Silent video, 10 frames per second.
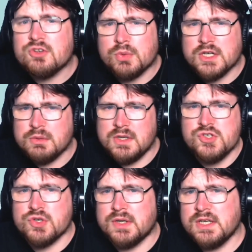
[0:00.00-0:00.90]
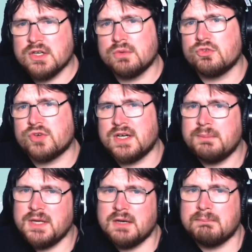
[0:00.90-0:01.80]
to what you enjoy. Don't try and
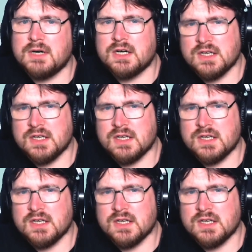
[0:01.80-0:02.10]
be a market